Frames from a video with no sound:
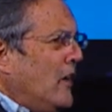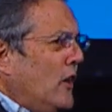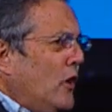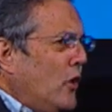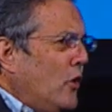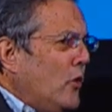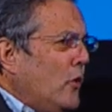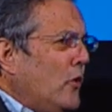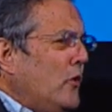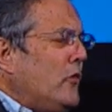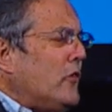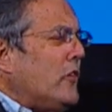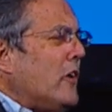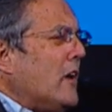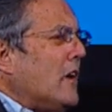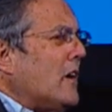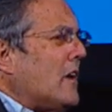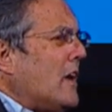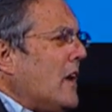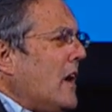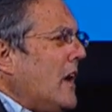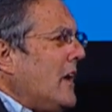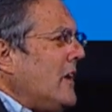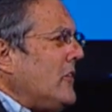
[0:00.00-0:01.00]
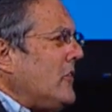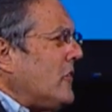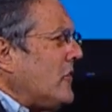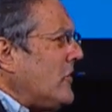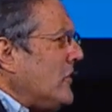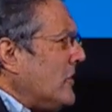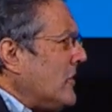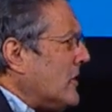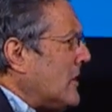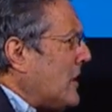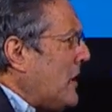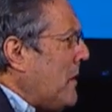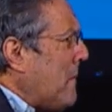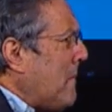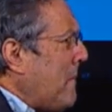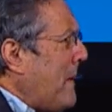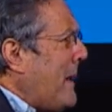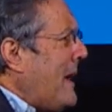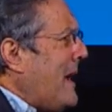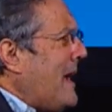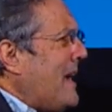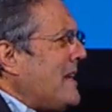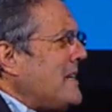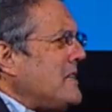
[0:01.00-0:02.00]
Who's our constant
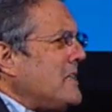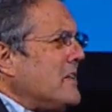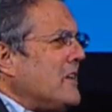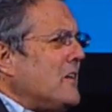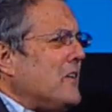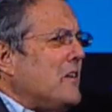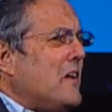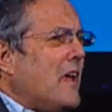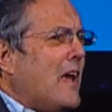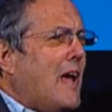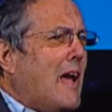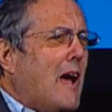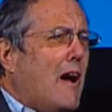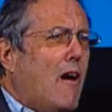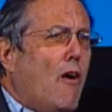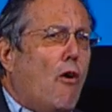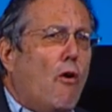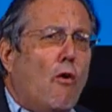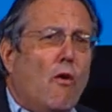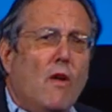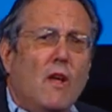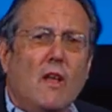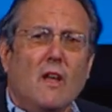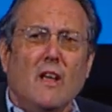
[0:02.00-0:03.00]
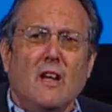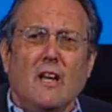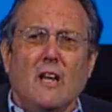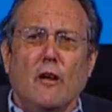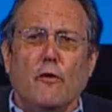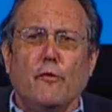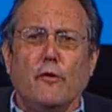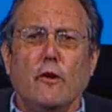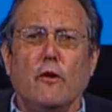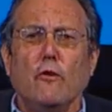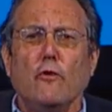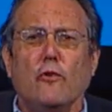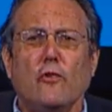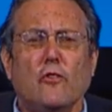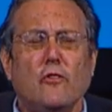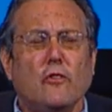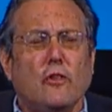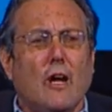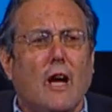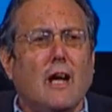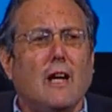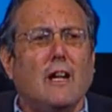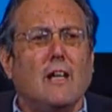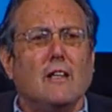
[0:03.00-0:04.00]
companion now? If you're
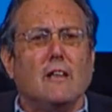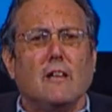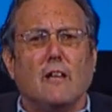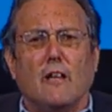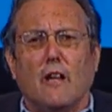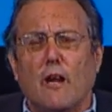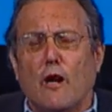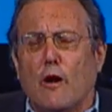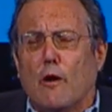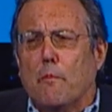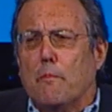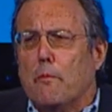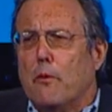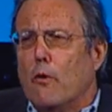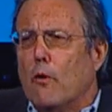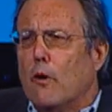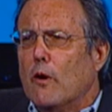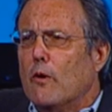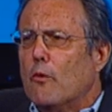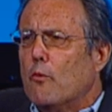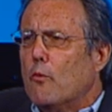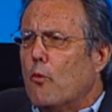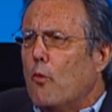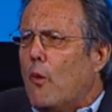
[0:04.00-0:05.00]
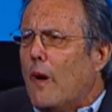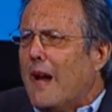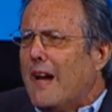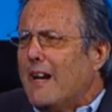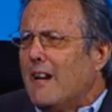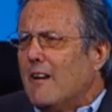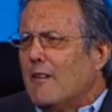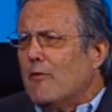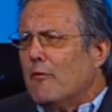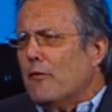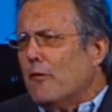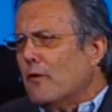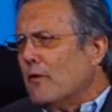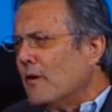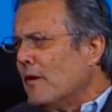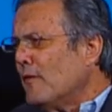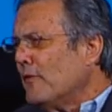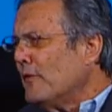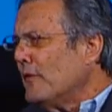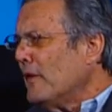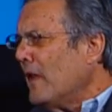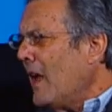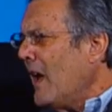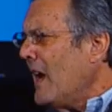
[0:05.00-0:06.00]
stuck at the airport waiting for a
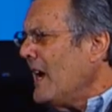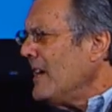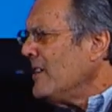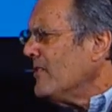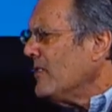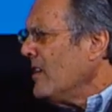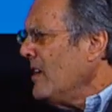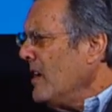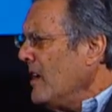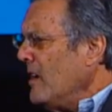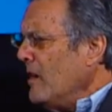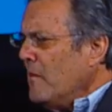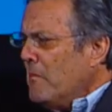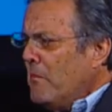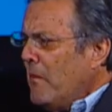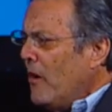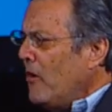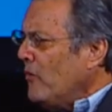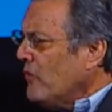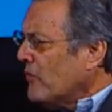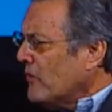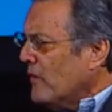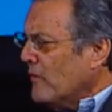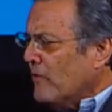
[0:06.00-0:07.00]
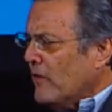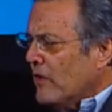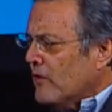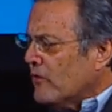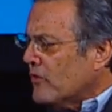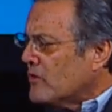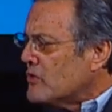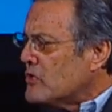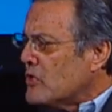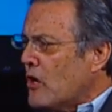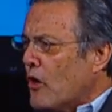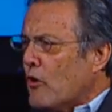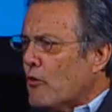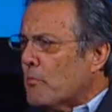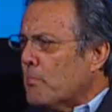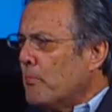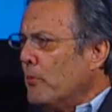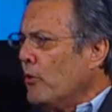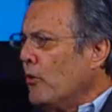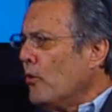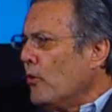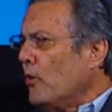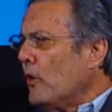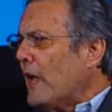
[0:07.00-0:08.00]
flight, most of us don't
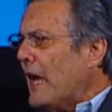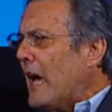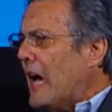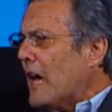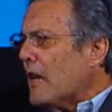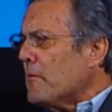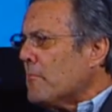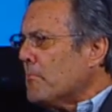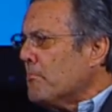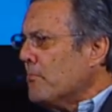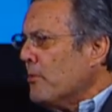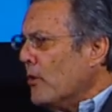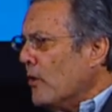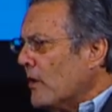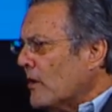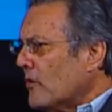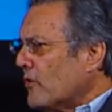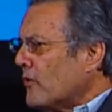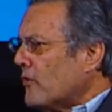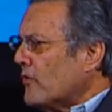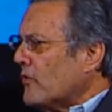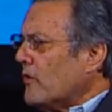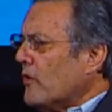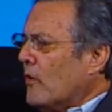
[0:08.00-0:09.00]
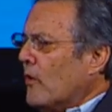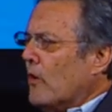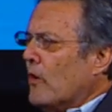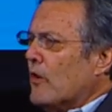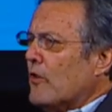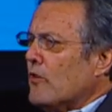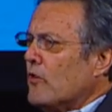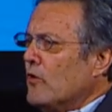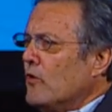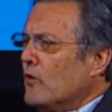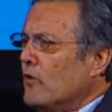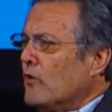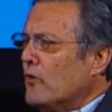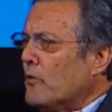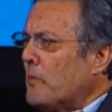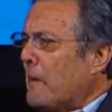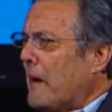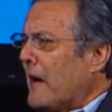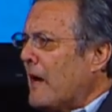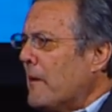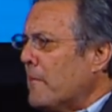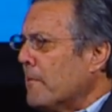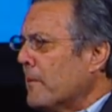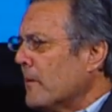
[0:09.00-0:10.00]
pull out books or
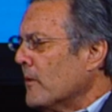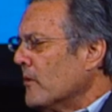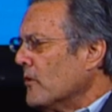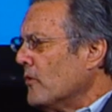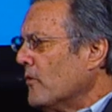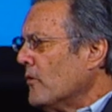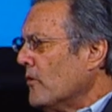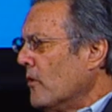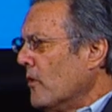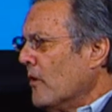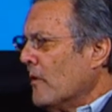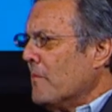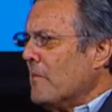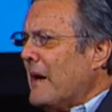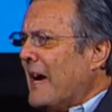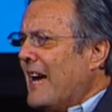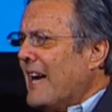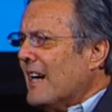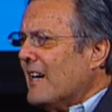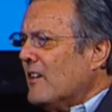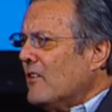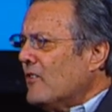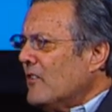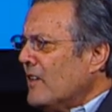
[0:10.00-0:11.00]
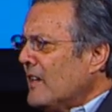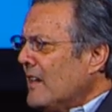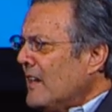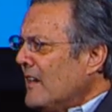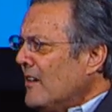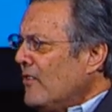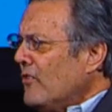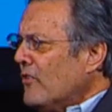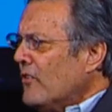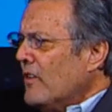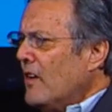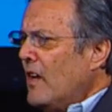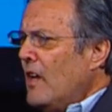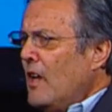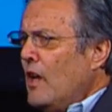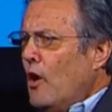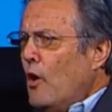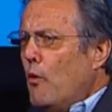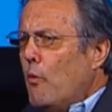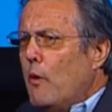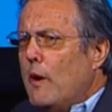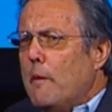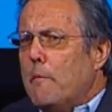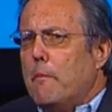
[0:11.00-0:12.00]
newspapers or magazines.
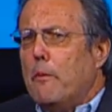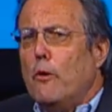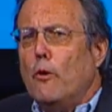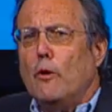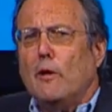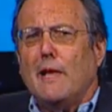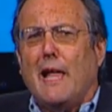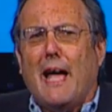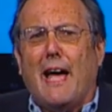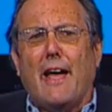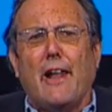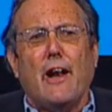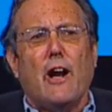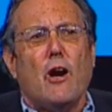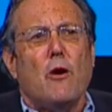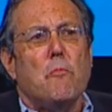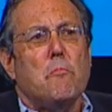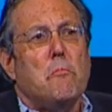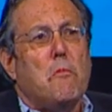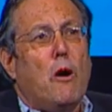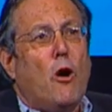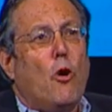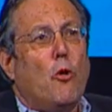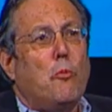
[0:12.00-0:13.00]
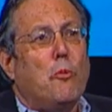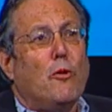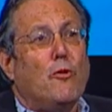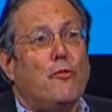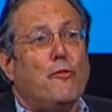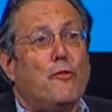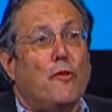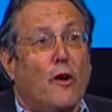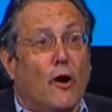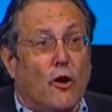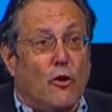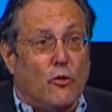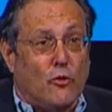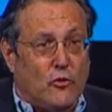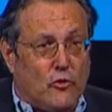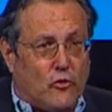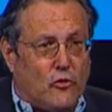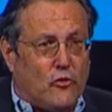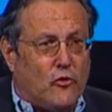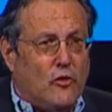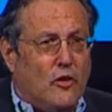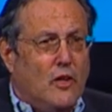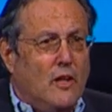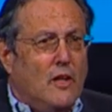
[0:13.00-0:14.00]
We pull out our mobile
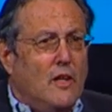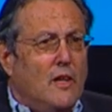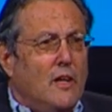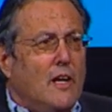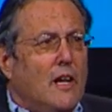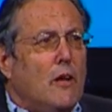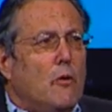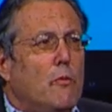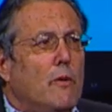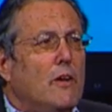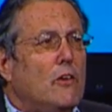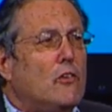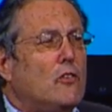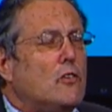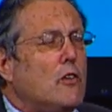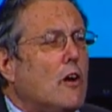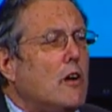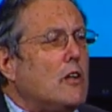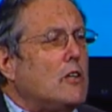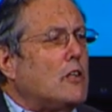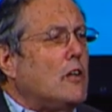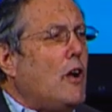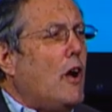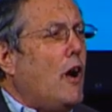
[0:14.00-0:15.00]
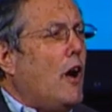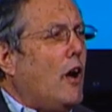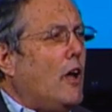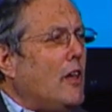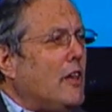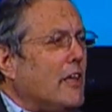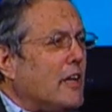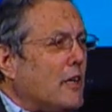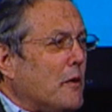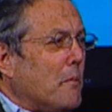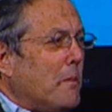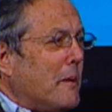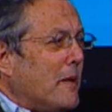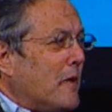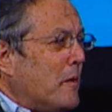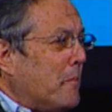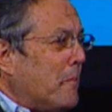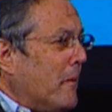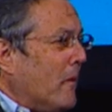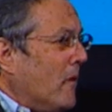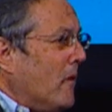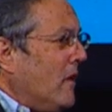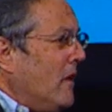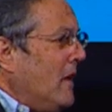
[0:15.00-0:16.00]
phones and we start calling
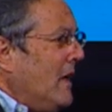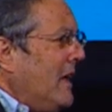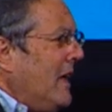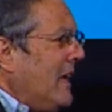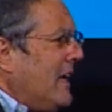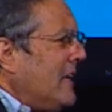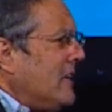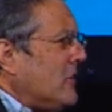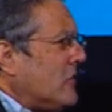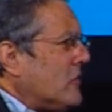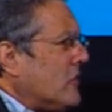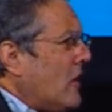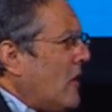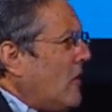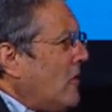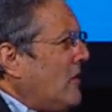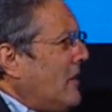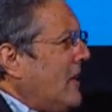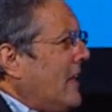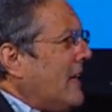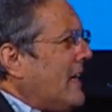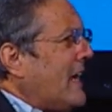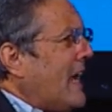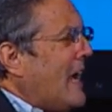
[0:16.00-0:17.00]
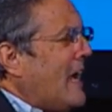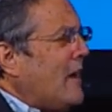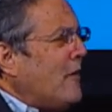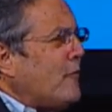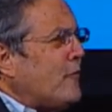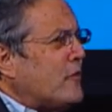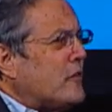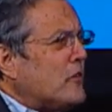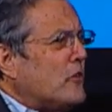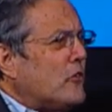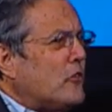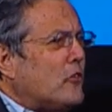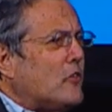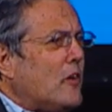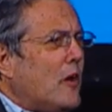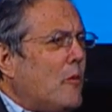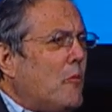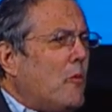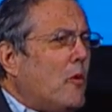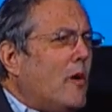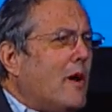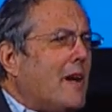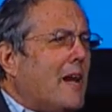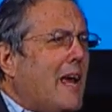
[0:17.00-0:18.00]
people. And it's only after
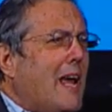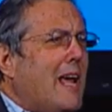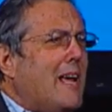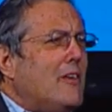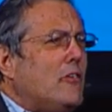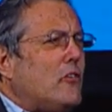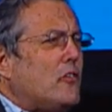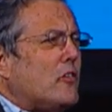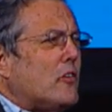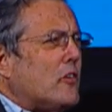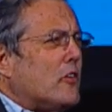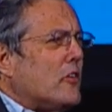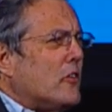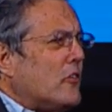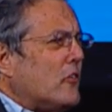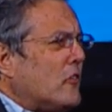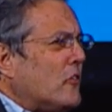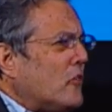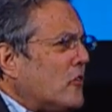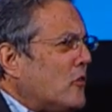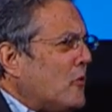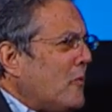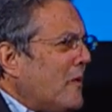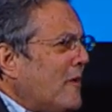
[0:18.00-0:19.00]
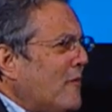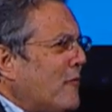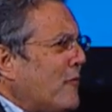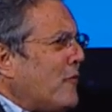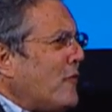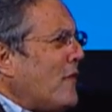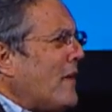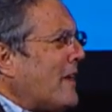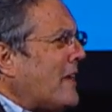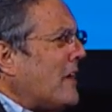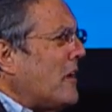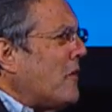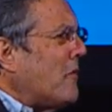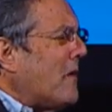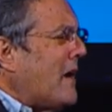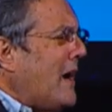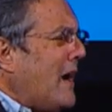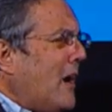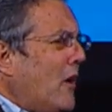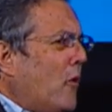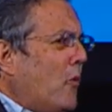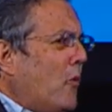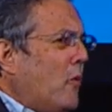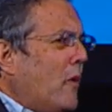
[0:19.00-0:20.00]
someone answers do we figure
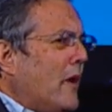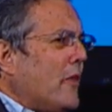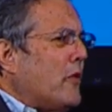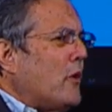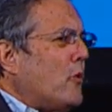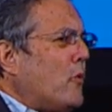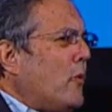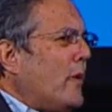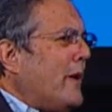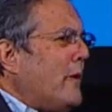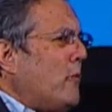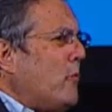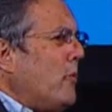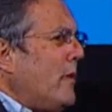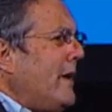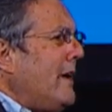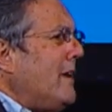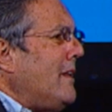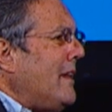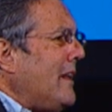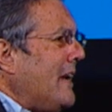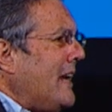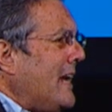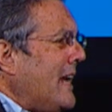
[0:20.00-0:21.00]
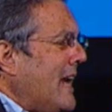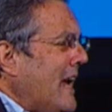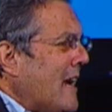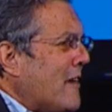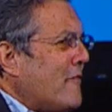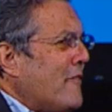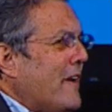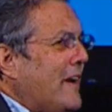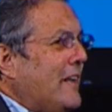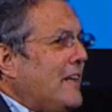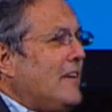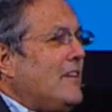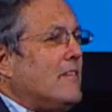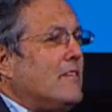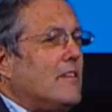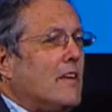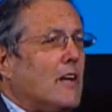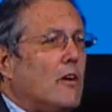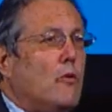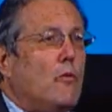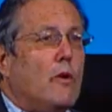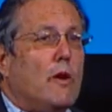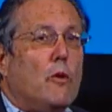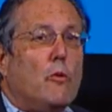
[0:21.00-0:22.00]
out whether we really have
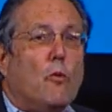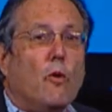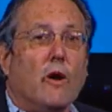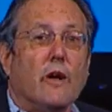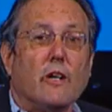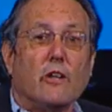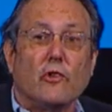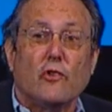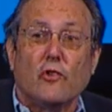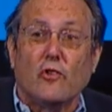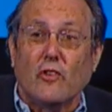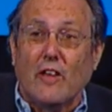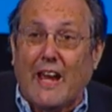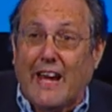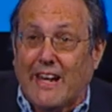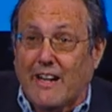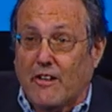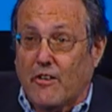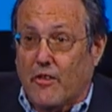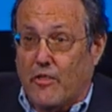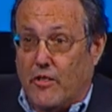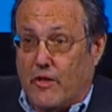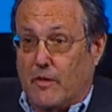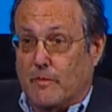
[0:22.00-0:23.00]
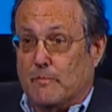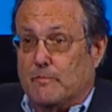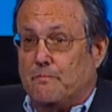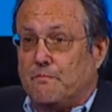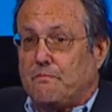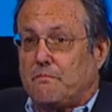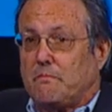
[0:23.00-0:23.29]
anything we want to say to them